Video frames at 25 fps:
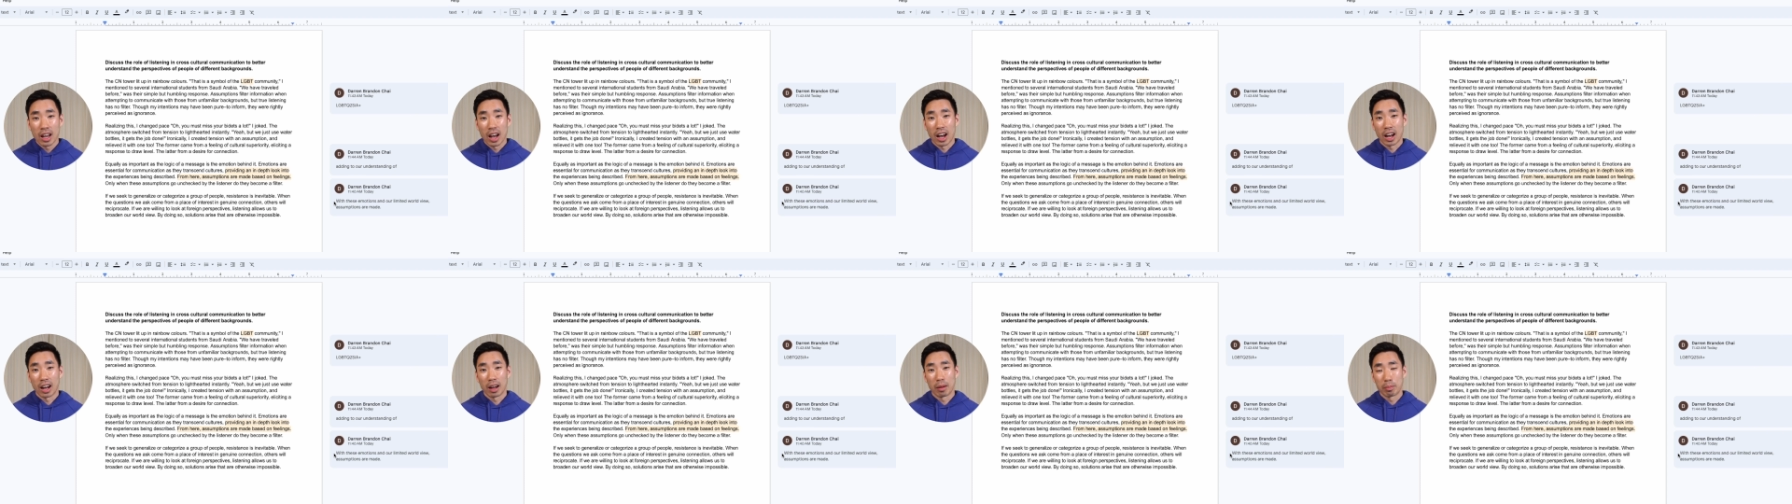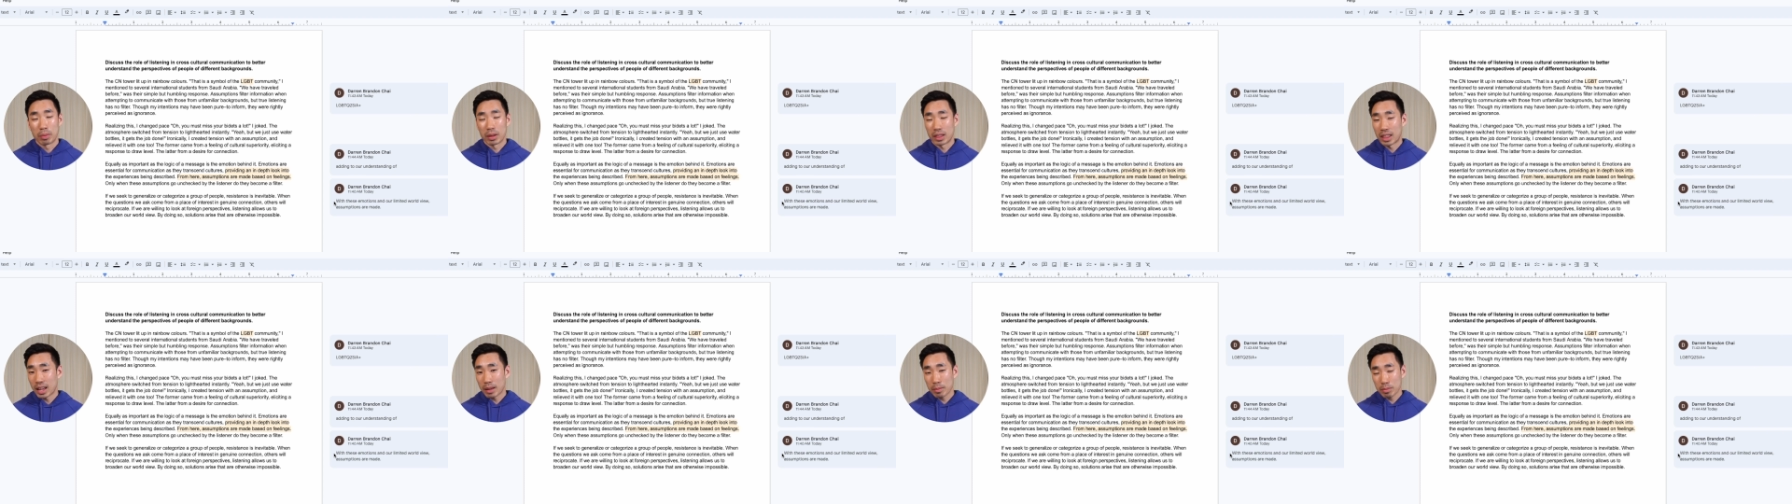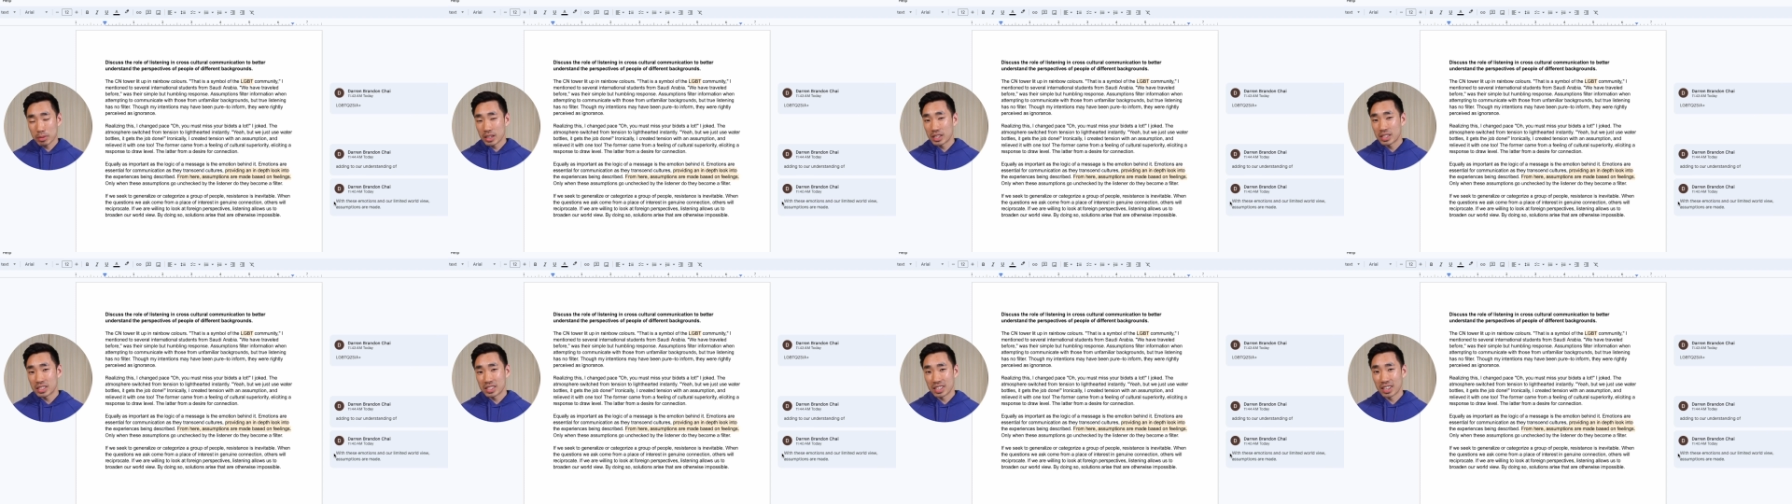Uh, but that
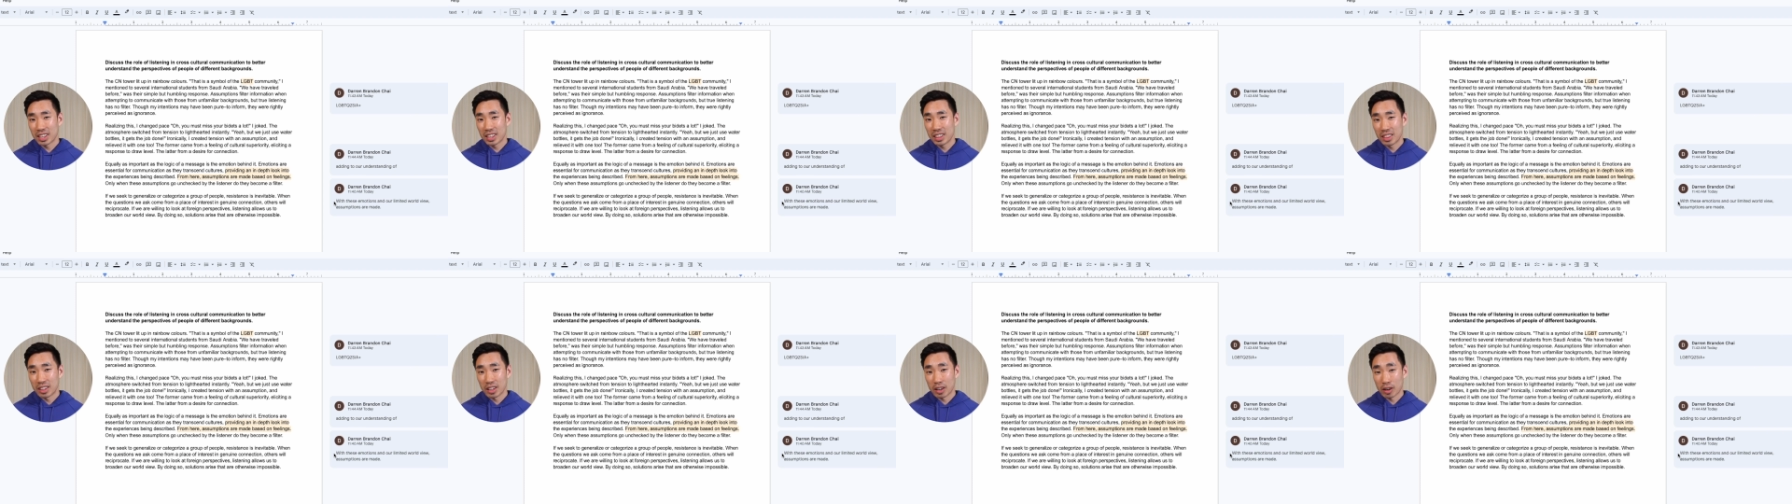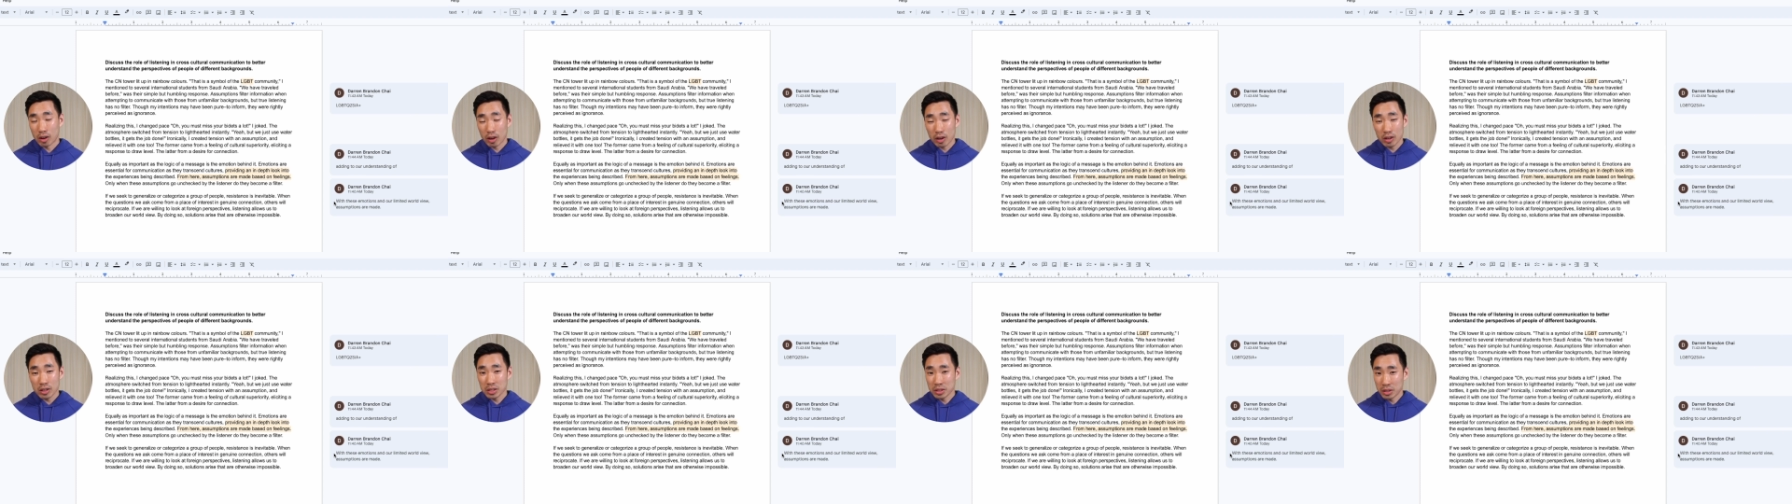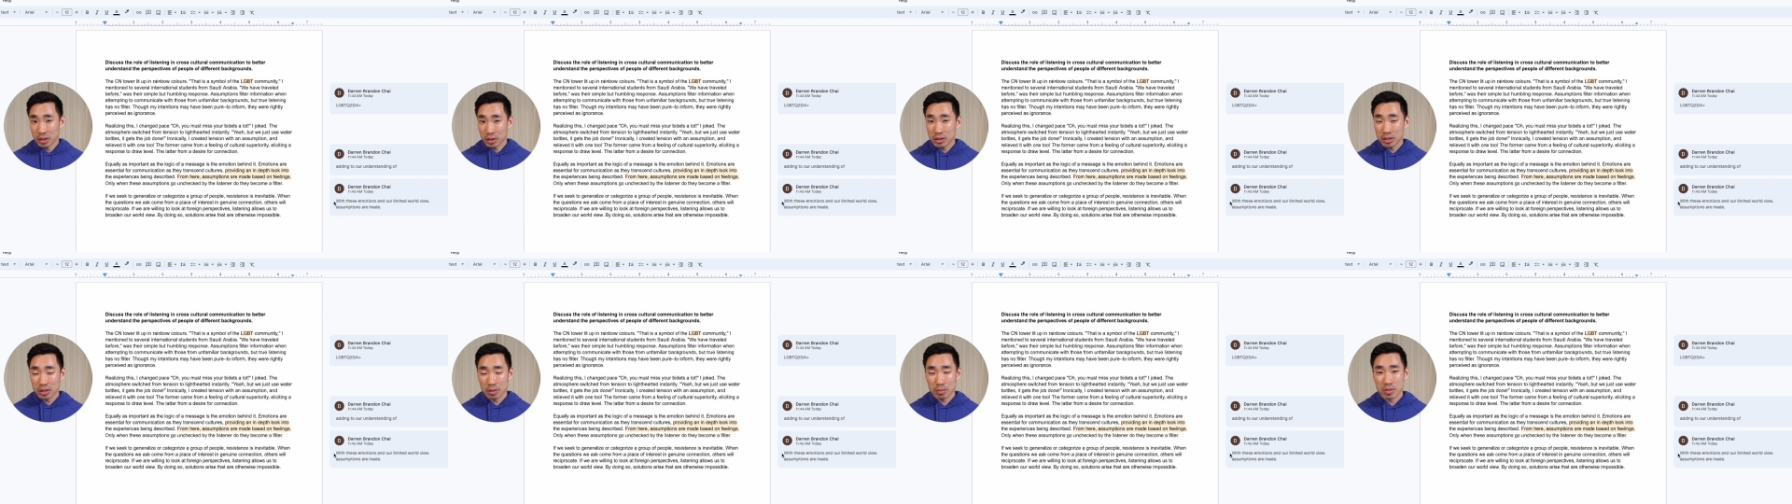being said, there are
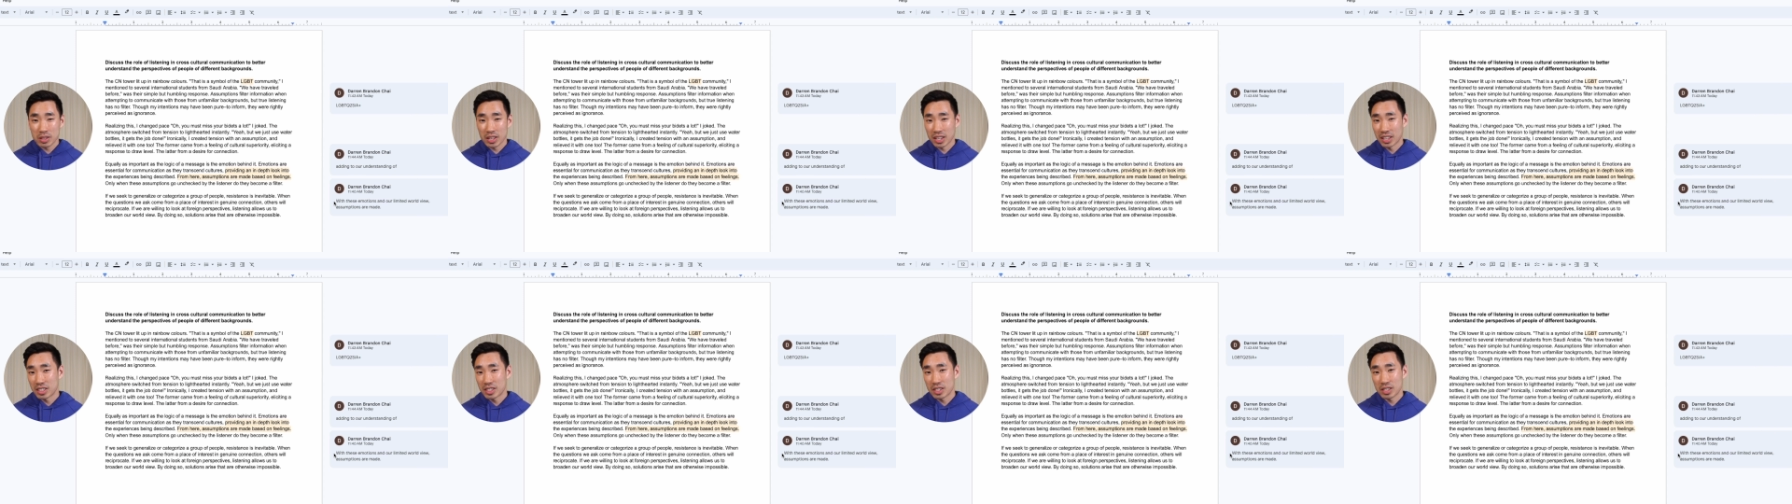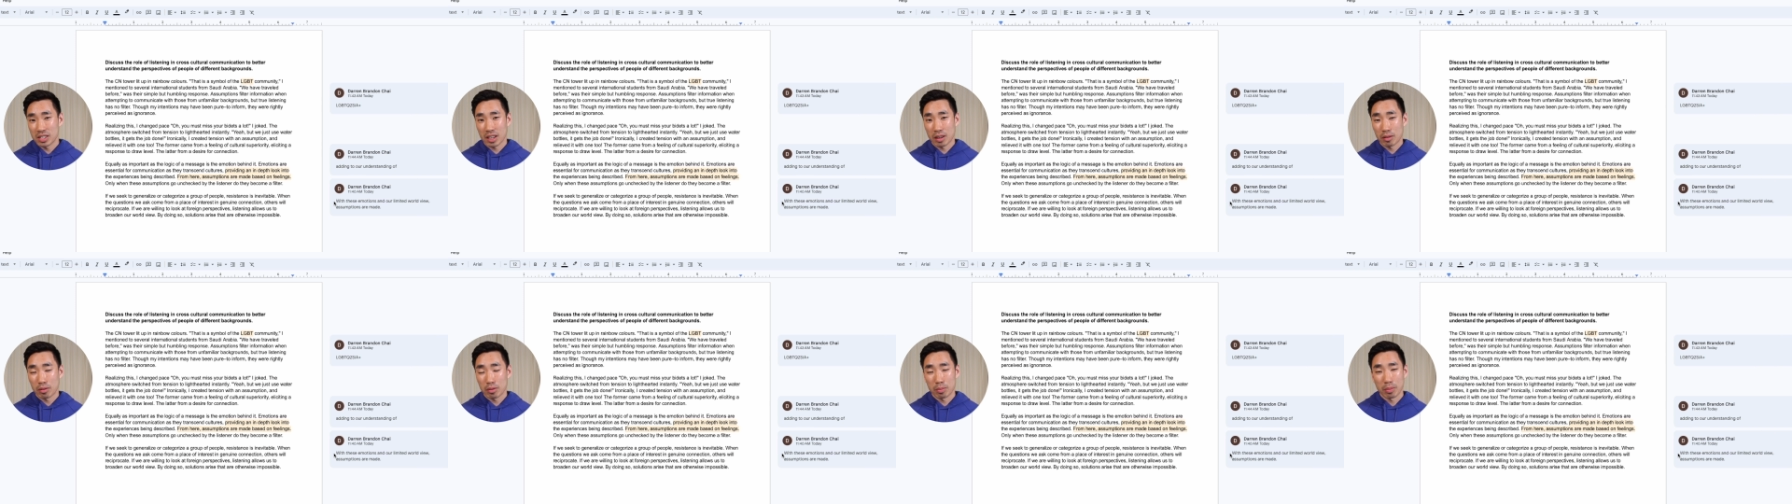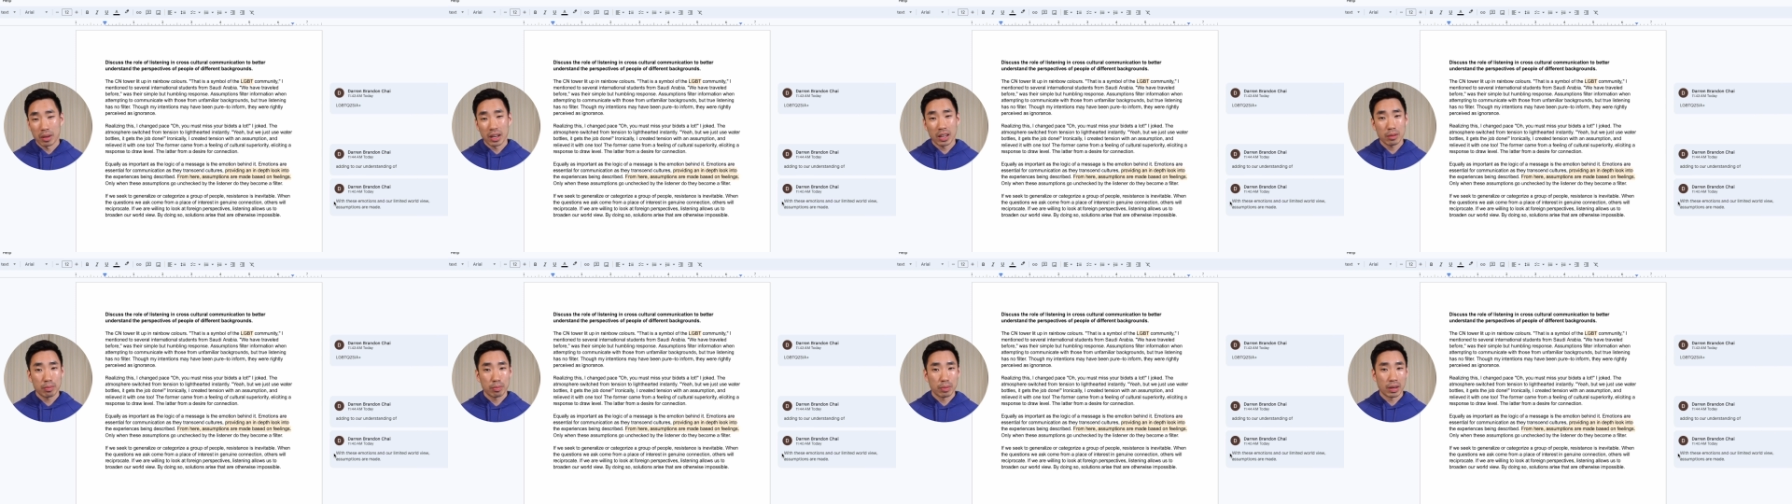still some changes I would
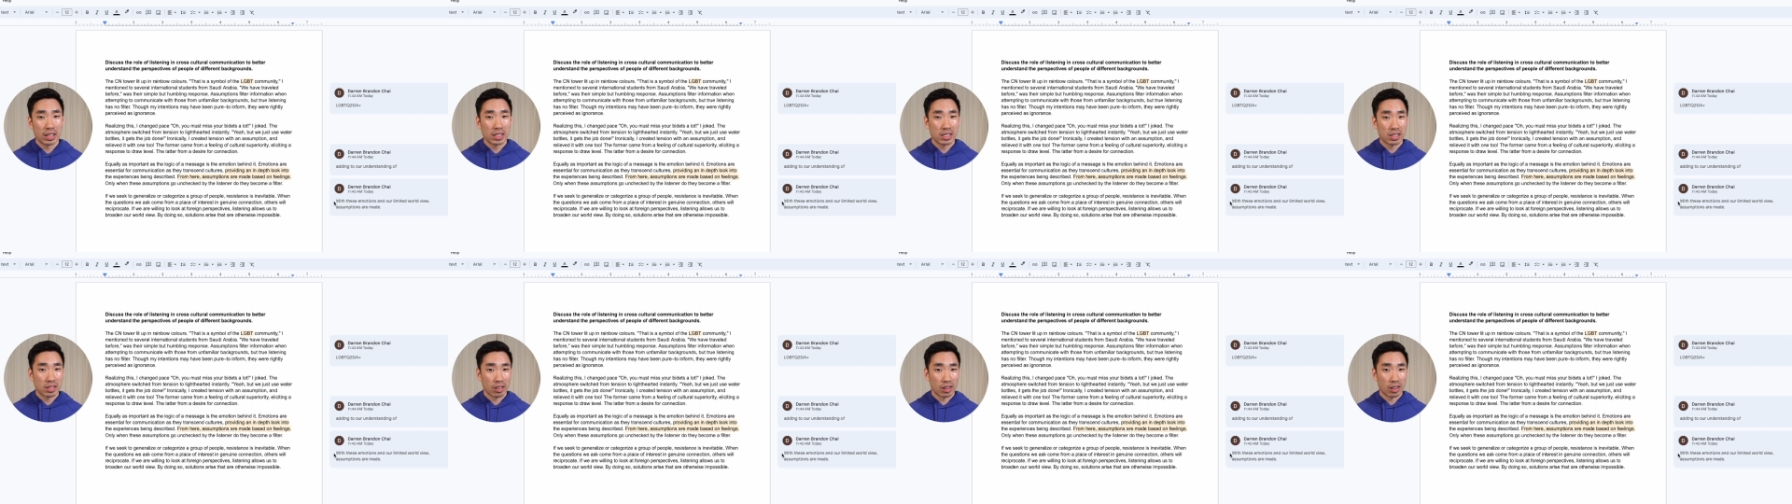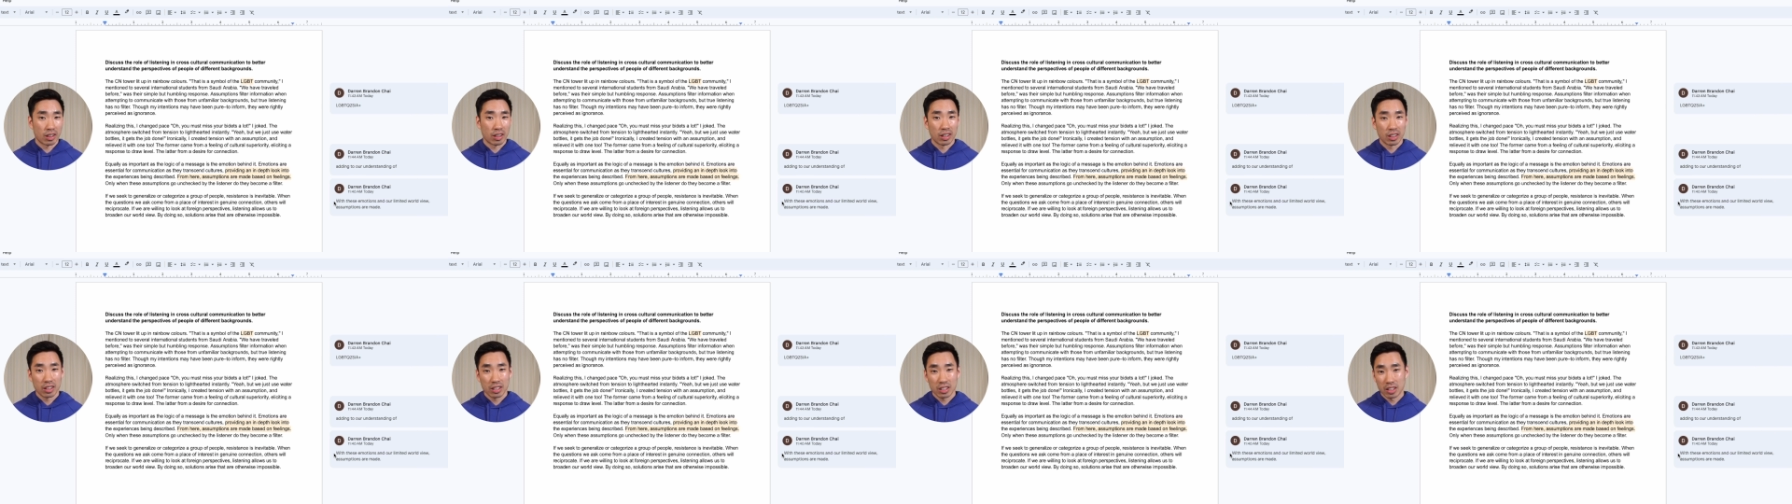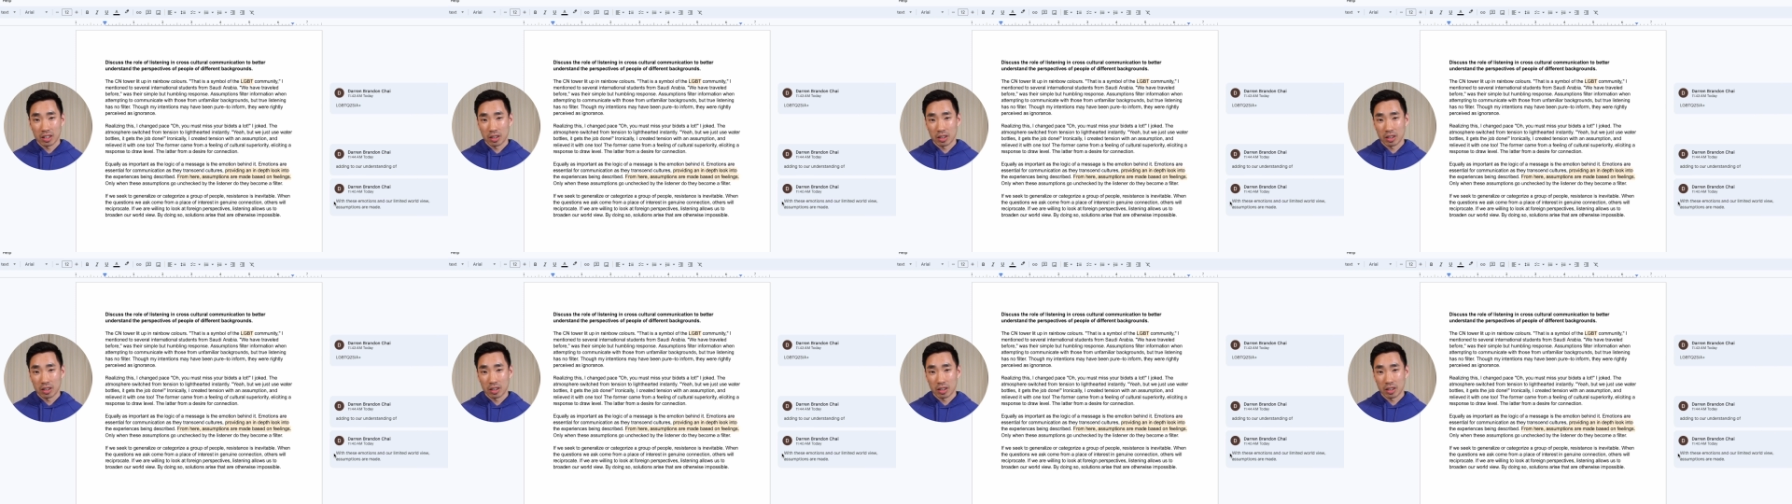make based on,